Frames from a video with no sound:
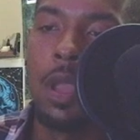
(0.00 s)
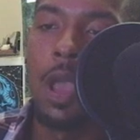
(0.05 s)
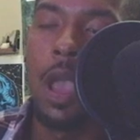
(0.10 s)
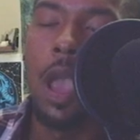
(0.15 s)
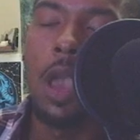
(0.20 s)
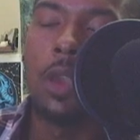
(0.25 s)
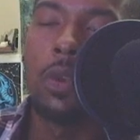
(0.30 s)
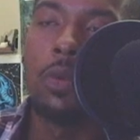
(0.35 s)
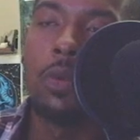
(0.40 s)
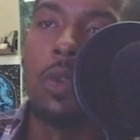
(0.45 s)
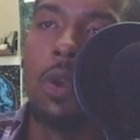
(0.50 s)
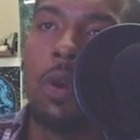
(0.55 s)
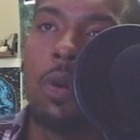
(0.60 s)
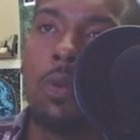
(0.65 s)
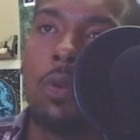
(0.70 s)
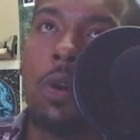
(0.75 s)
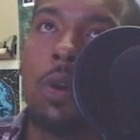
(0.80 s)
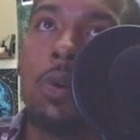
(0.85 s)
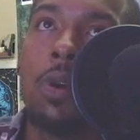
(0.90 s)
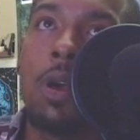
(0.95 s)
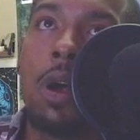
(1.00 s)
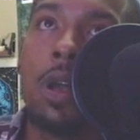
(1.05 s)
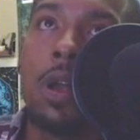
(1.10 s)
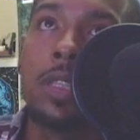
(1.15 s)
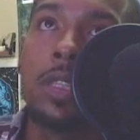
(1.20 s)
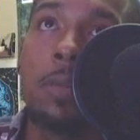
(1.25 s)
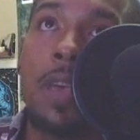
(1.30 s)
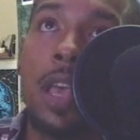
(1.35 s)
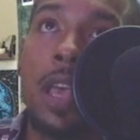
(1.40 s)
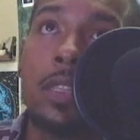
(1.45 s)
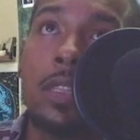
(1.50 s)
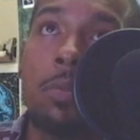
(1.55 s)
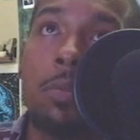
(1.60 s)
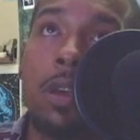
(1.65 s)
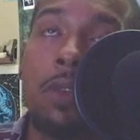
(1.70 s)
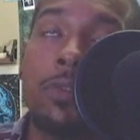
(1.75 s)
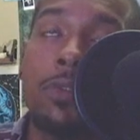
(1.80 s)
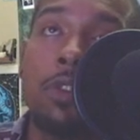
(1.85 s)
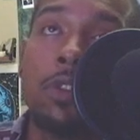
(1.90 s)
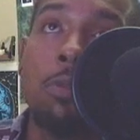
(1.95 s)
You know, the whole concept as
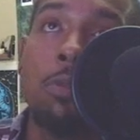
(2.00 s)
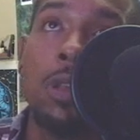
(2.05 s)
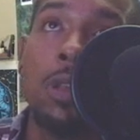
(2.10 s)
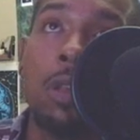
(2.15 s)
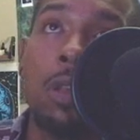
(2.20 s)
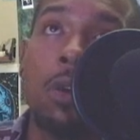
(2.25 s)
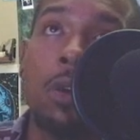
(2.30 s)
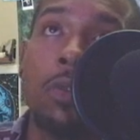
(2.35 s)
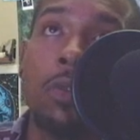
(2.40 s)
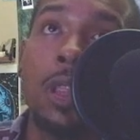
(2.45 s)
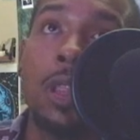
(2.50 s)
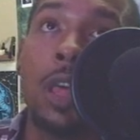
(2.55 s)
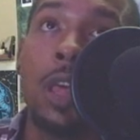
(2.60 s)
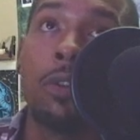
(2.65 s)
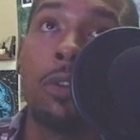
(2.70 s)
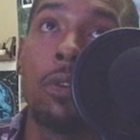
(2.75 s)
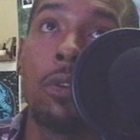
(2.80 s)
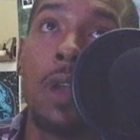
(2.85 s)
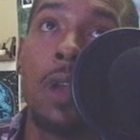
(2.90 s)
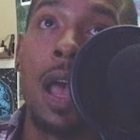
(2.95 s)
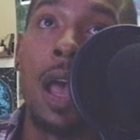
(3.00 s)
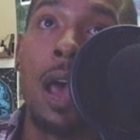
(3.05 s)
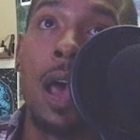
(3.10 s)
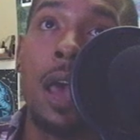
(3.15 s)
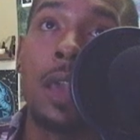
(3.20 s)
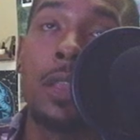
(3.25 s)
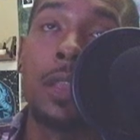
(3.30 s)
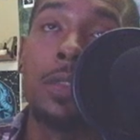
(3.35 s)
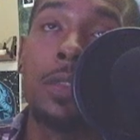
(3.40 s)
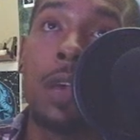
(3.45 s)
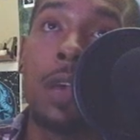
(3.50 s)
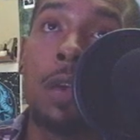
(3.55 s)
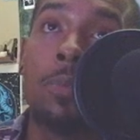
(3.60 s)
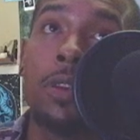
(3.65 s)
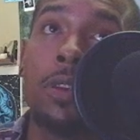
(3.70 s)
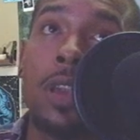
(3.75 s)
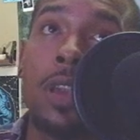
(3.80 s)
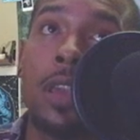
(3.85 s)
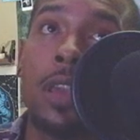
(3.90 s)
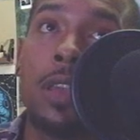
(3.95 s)
above, so below, the letter I in its
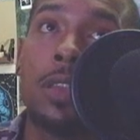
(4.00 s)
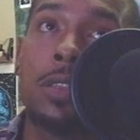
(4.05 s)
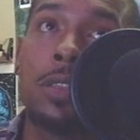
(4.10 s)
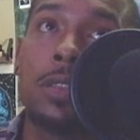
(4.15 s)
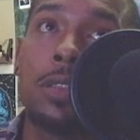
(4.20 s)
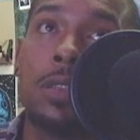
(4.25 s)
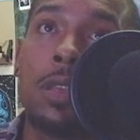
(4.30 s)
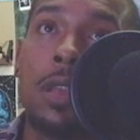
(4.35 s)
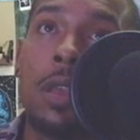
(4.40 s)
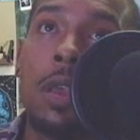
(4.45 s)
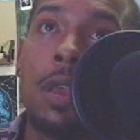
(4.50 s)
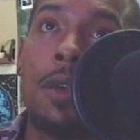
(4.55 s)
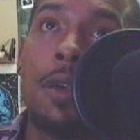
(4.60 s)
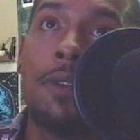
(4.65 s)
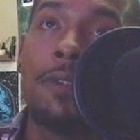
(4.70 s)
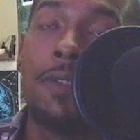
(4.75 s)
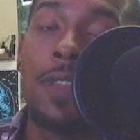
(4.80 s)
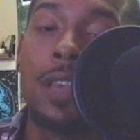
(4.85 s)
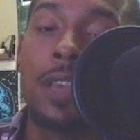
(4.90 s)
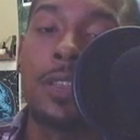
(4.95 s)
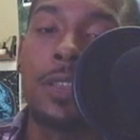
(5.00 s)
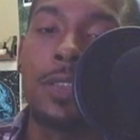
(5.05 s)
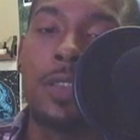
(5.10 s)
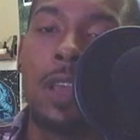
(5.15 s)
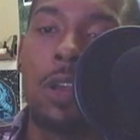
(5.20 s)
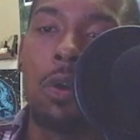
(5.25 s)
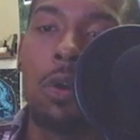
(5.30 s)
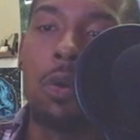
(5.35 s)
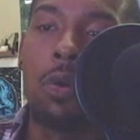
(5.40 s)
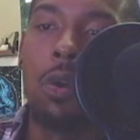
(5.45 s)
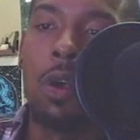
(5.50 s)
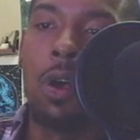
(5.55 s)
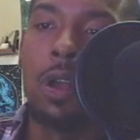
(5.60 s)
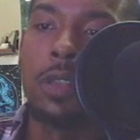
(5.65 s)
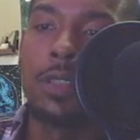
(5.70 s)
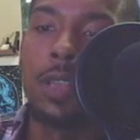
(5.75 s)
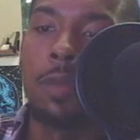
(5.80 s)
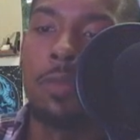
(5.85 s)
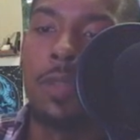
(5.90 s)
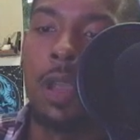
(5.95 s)
uppercase fleshes that whole
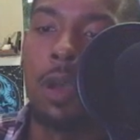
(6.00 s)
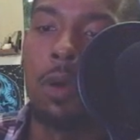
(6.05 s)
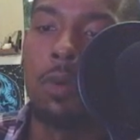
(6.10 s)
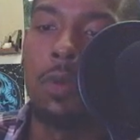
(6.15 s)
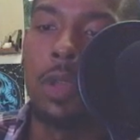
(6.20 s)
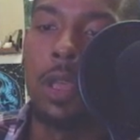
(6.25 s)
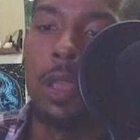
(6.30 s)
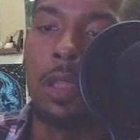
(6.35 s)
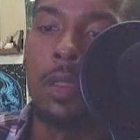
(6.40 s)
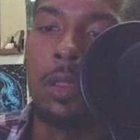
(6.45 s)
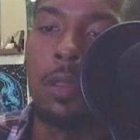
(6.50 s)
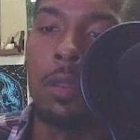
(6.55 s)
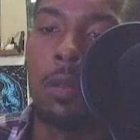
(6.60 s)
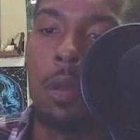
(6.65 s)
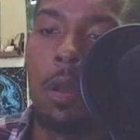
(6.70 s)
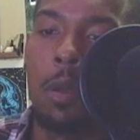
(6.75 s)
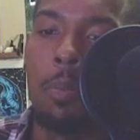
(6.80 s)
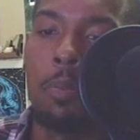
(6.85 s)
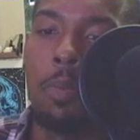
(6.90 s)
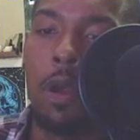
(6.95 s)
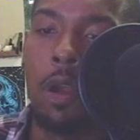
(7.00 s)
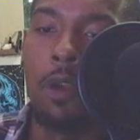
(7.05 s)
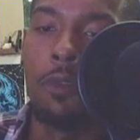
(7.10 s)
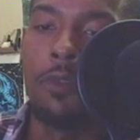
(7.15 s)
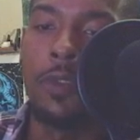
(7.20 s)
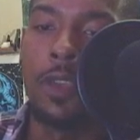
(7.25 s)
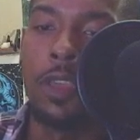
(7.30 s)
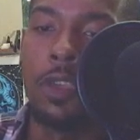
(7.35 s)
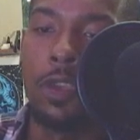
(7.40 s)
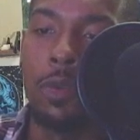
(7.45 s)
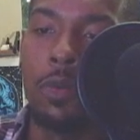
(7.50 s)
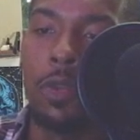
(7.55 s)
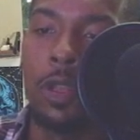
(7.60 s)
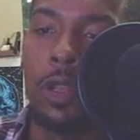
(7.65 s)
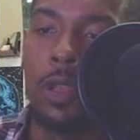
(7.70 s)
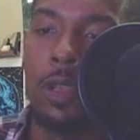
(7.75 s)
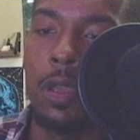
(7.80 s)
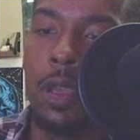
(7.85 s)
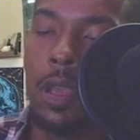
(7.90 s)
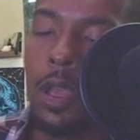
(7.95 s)
concept out in perfect
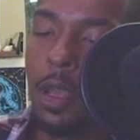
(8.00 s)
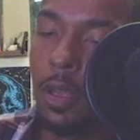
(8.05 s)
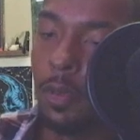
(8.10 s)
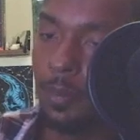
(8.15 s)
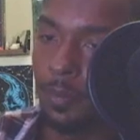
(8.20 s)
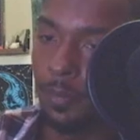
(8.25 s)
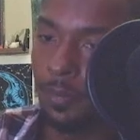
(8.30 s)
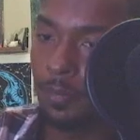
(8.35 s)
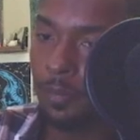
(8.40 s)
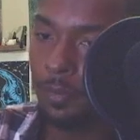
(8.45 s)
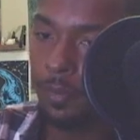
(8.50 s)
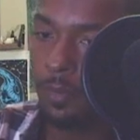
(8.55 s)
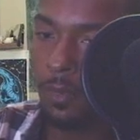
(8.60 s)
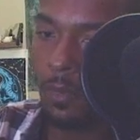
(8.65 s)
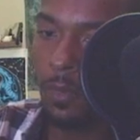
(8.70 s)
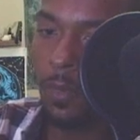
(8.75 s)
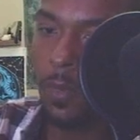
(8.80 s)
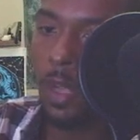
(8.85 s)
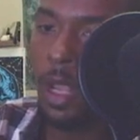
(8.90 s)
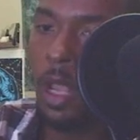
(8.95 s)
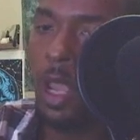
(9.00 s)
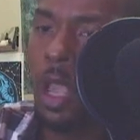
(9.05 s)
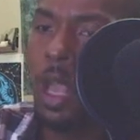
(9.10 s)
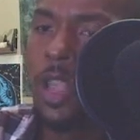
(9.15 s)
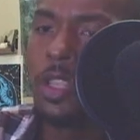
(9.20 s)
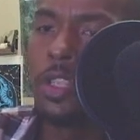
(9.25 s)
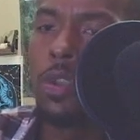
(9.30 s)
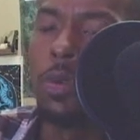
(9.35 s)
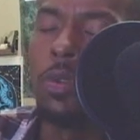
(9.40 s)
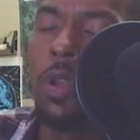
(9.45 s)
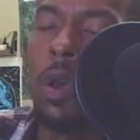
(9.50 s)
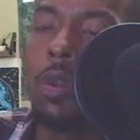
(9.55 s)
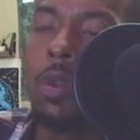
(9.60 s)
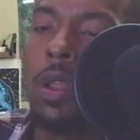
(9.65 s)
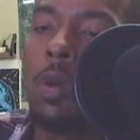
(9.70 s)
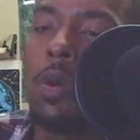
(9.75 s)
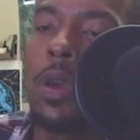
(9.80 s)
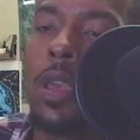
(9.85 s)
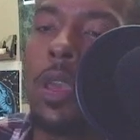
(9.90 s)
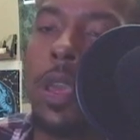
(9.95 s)
unity. So now
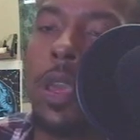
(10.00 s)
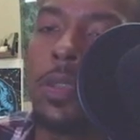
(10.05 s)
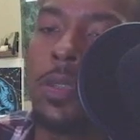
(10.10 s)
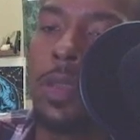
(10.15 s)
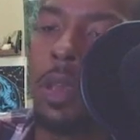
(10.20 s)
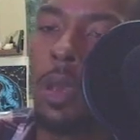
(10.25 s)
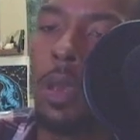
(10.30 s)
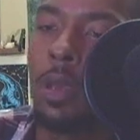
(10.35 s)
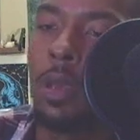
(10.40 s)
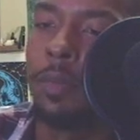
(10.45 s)
lowercase I.